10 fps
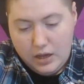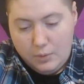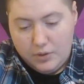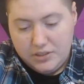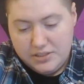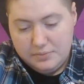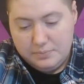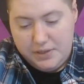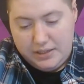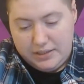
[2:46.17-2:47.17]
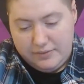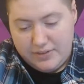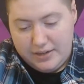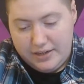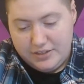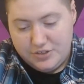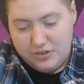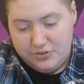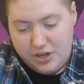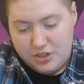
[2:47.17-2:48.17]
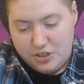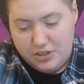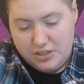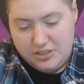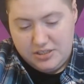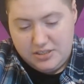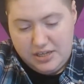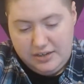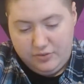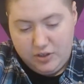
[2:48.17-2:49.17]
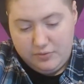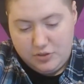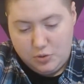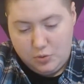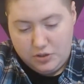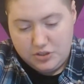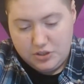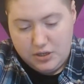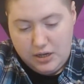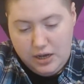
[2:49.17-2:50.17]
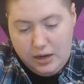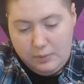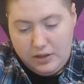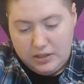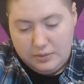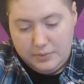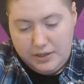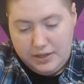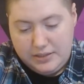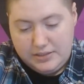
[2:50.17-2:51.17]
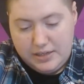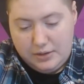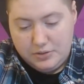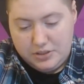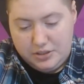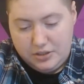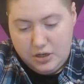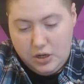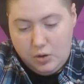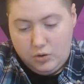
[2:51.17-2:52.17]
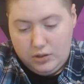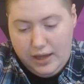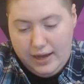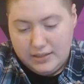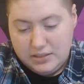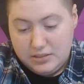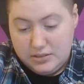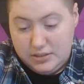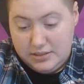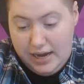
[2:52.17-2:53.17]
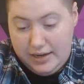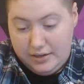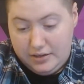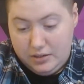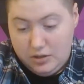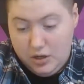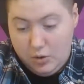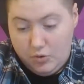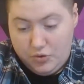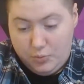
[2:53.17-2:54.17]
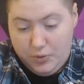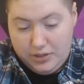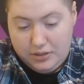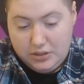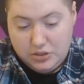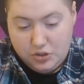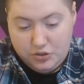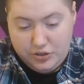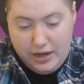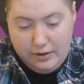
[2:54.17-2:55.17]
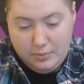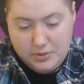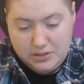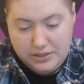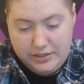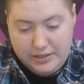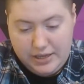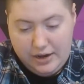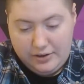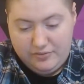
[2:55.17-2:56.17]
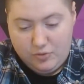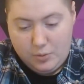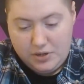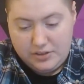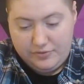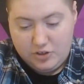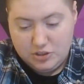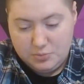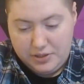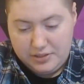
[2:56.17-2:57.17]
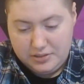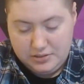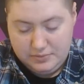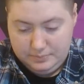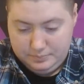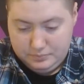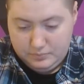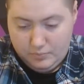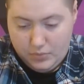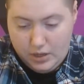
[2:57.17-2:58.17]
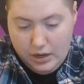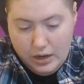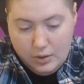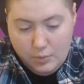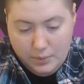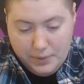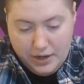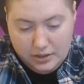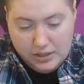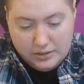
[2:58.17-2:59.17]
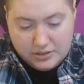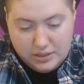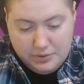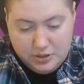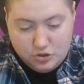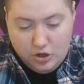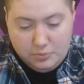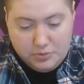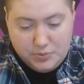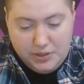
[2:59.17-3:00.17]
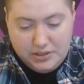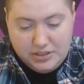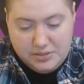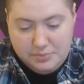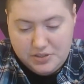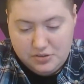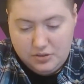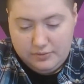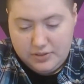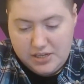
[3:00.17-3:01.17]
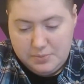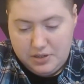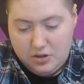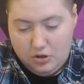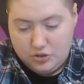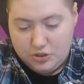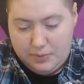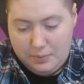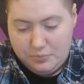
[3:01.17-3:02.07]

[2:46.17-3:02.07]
What does it mean if that next generation is disdainful of the torch, welcoming its dousing, or lacks the data or the will to learn how it was lit and carried forward in the first place? What parallels can be drawn between the dismissal of lesbian culture by